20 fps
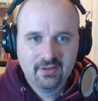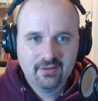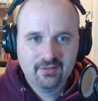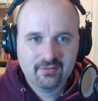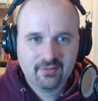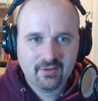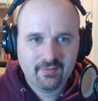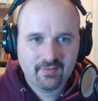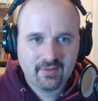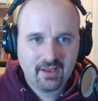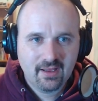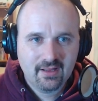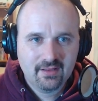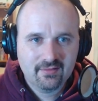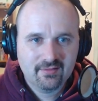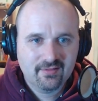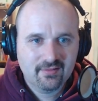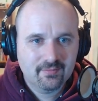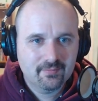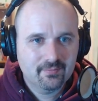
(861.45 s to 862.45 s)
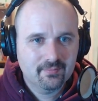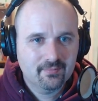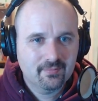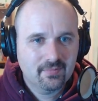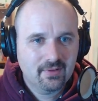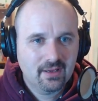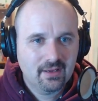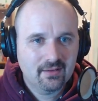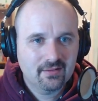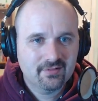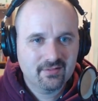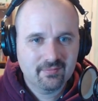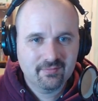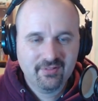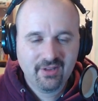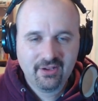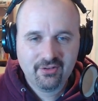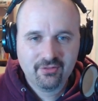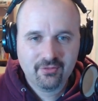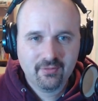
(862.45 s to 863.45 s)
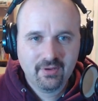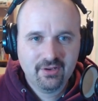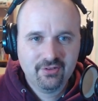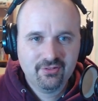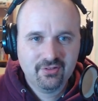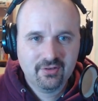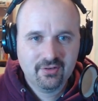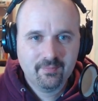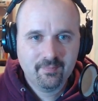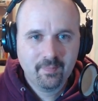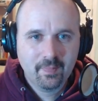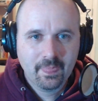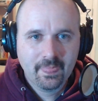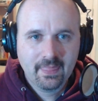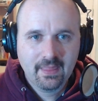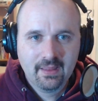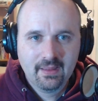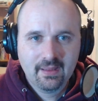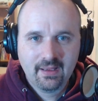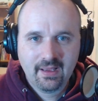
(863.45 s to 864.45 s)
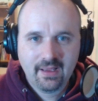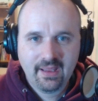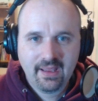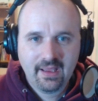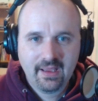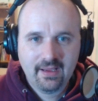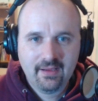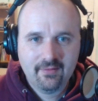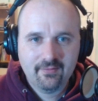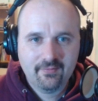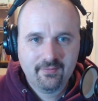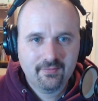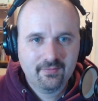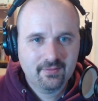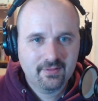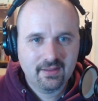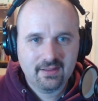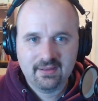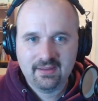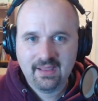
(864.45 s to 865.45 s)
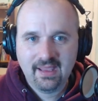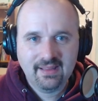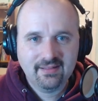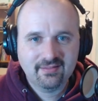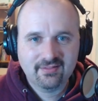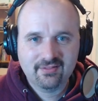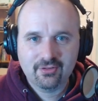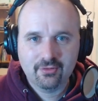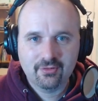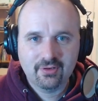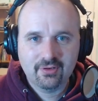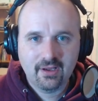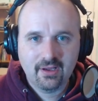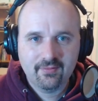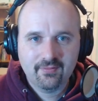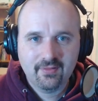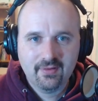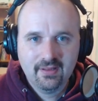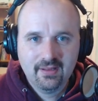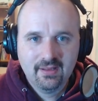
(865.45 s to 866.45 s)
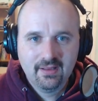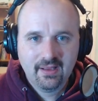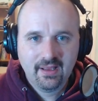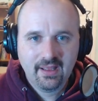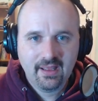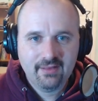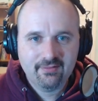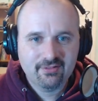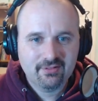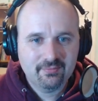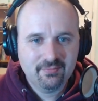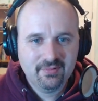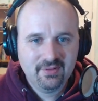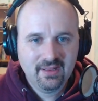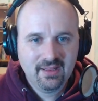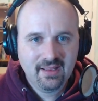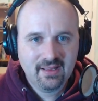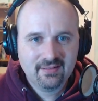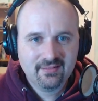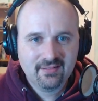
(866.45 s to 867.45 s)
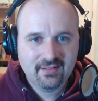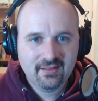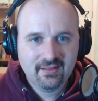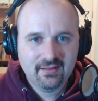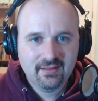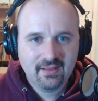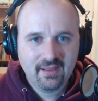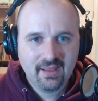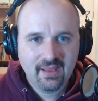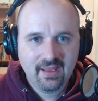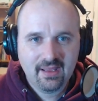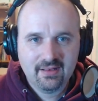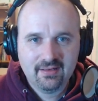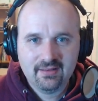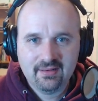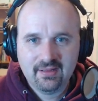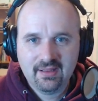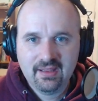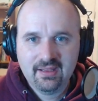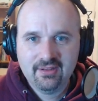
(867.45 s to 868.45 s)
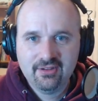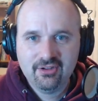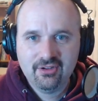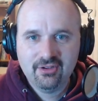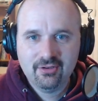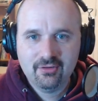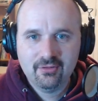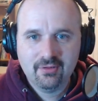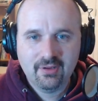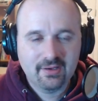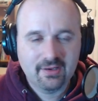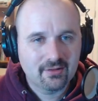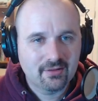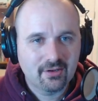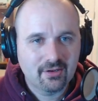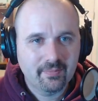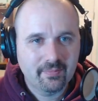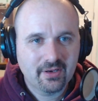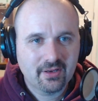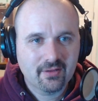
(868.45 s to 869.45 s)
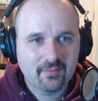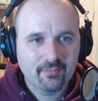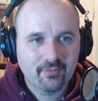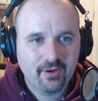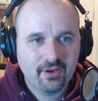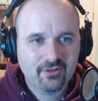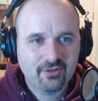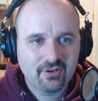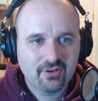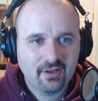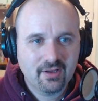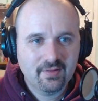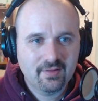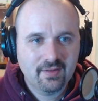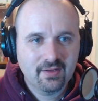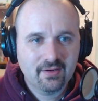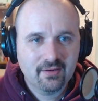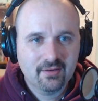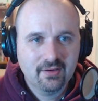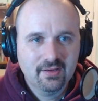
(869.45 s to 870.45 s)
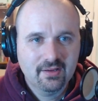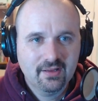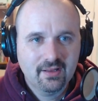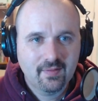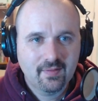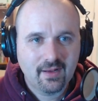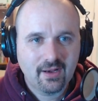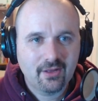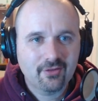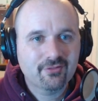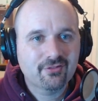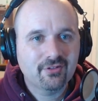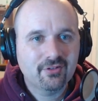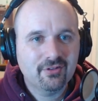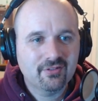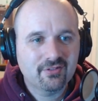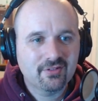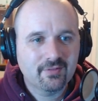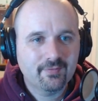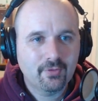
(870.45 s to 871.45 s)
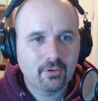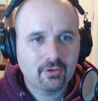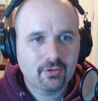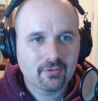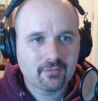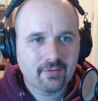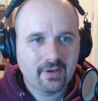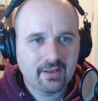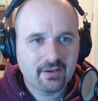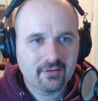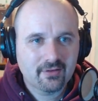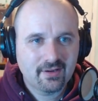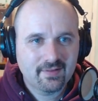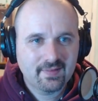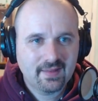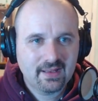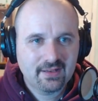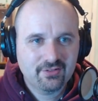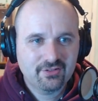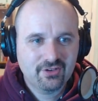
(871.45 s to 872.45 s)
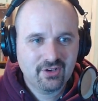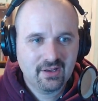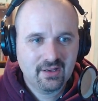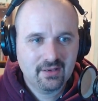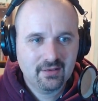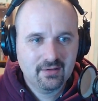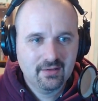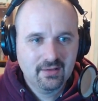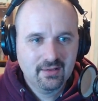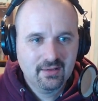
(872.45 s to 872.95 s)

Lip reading: So I've got some saturation. I have the gates turned off. I have some de-essing and EQ and a little bit of compression on there. And then I also use the vocal writer on that chain.